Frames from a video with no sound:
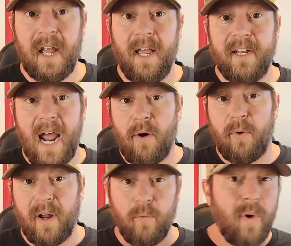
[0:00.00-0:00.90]
Now,
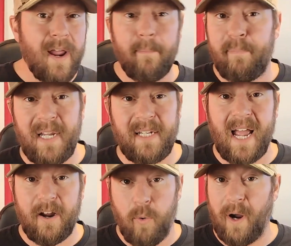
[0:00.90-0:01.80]
we have beaten
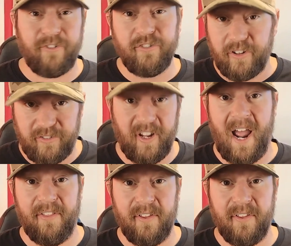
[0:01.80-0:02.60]
that question to death.